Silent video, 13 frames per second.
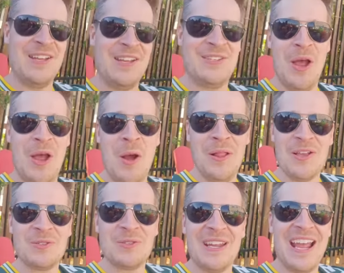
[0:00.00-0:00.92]
so
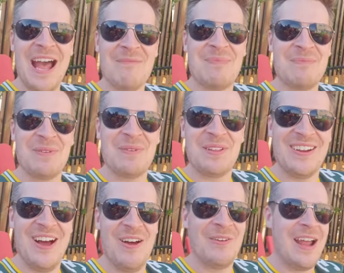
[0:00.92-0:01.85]
close. We got people
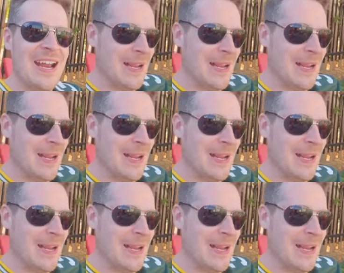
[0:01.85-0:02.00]
here already.